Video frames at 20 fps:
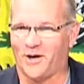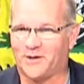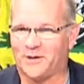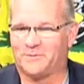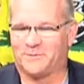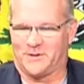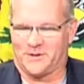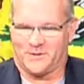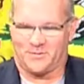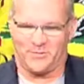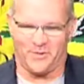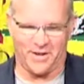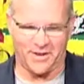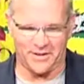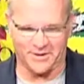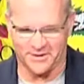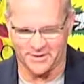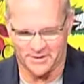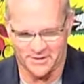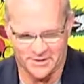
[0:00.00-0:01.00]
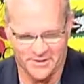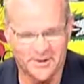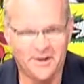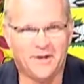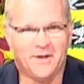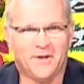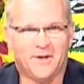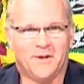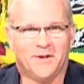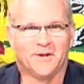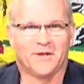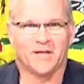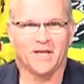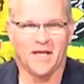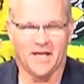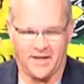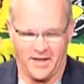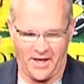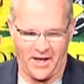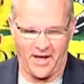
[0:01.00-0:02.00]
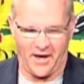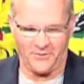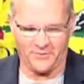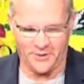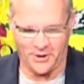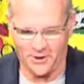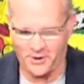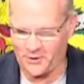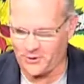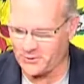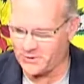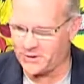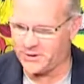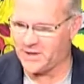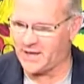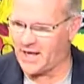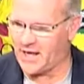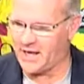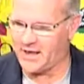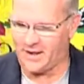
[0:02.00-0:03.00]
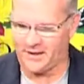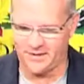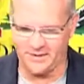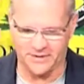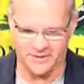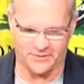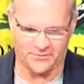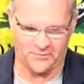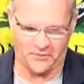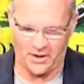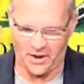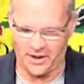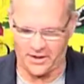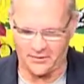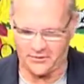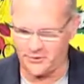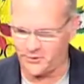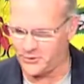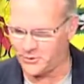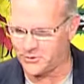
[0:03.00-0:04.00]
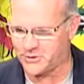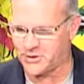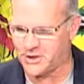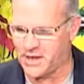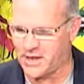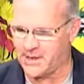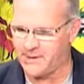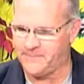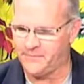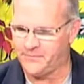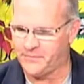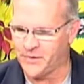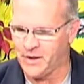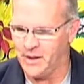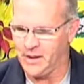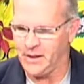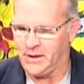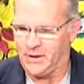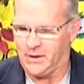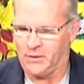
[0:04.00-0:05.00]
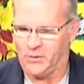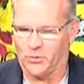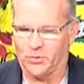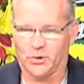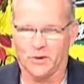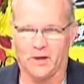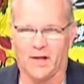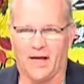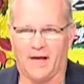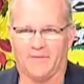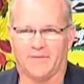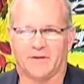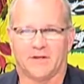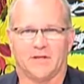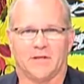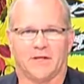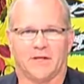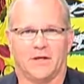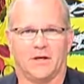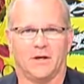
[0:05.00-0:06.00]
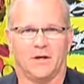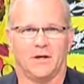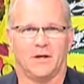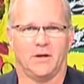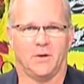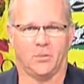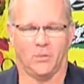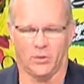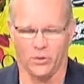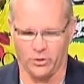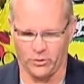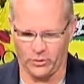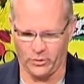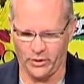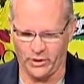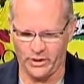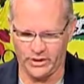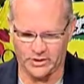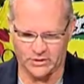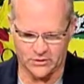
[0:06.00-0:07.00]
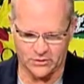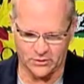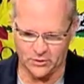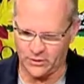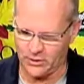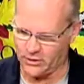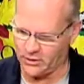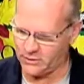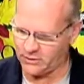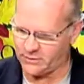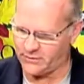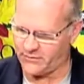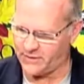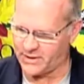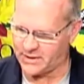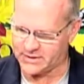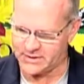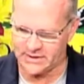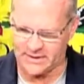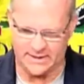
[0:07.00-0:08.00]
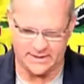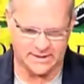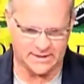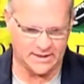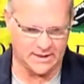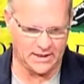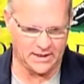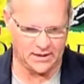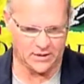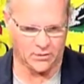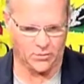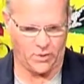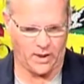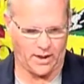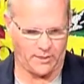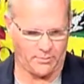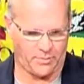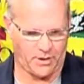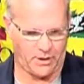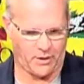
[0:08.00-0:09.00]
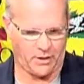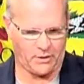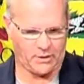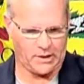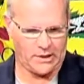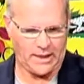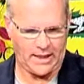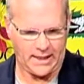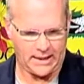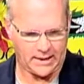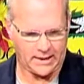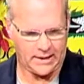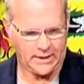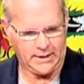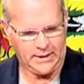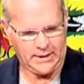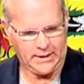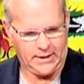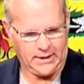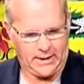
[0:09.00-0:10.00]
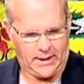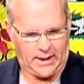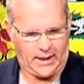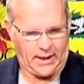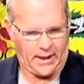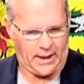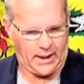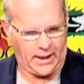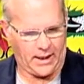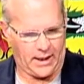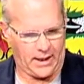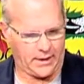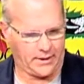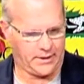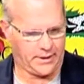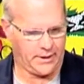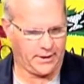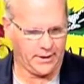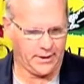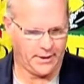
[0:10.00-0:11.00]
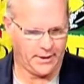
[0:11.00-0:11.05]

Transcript: Welcome to Speechless. Glad to have you here today on this fine Thursday. We're live at the award-winning studios of S C C in White Bear Lake. And,